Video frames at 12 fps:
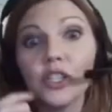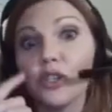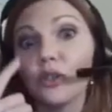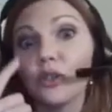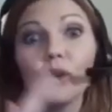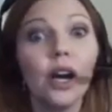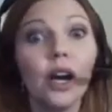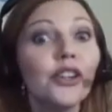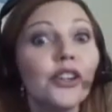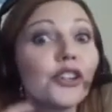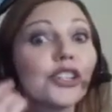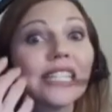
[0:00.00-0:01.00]
to
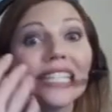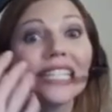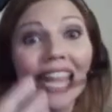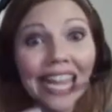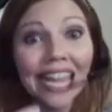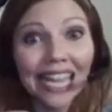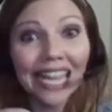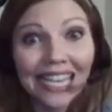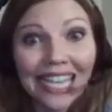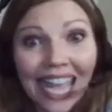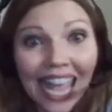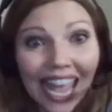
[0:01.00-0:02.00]
understand.